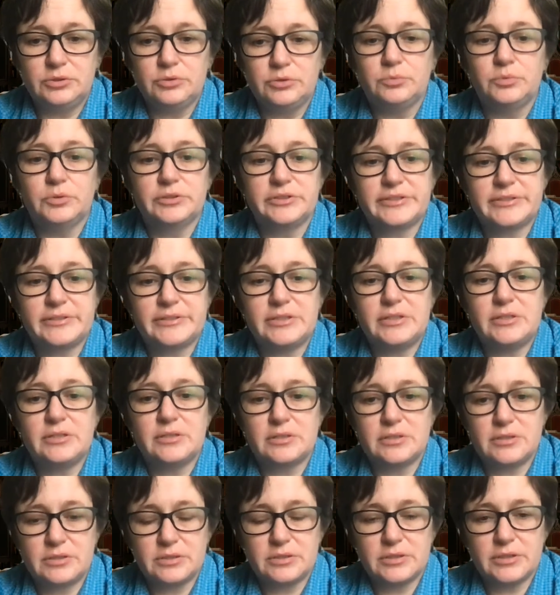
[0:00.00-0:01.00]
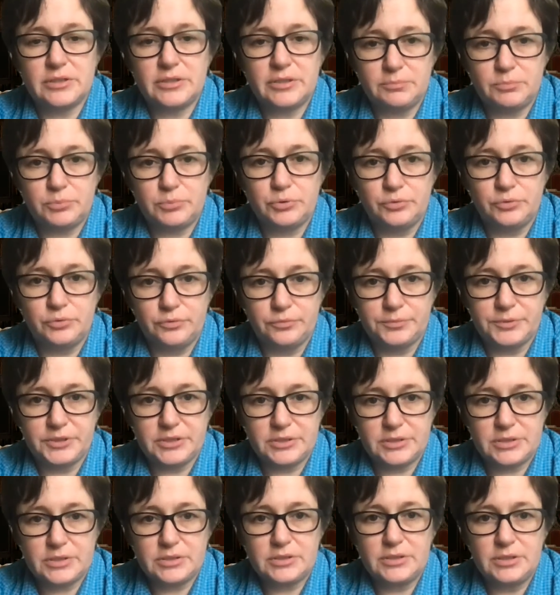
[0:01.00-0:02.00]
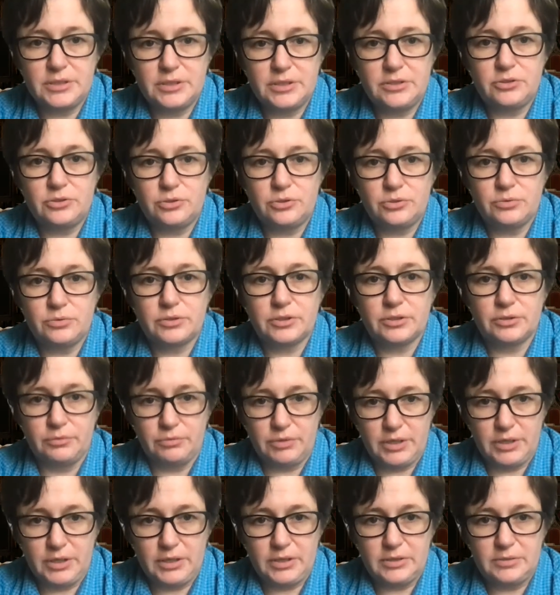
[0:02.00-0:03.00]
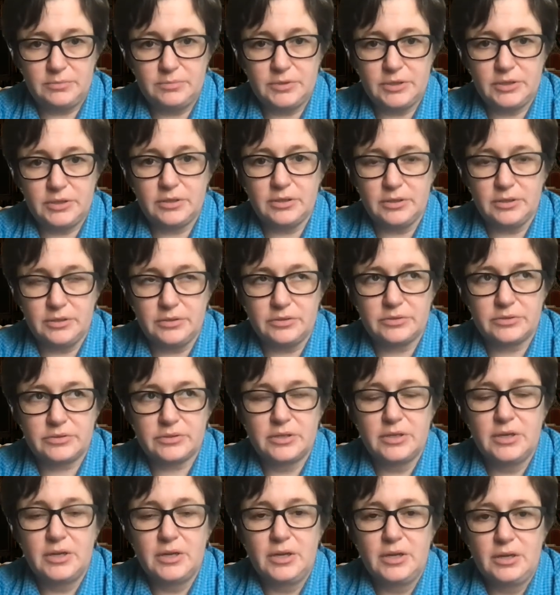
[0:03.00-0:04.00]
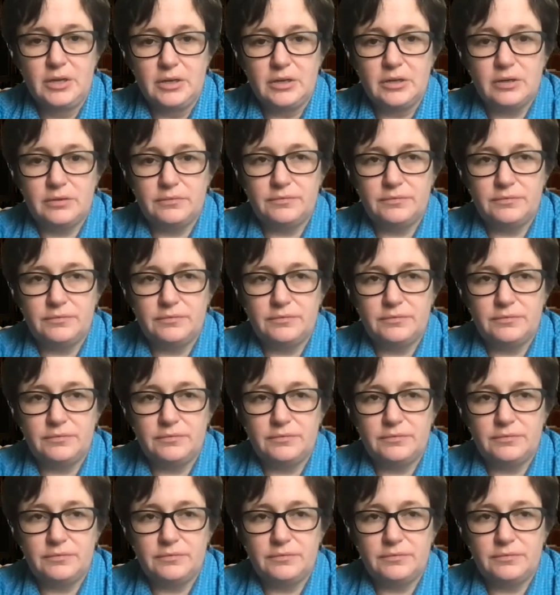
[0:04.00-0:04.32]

see a slight improvement in your grade because of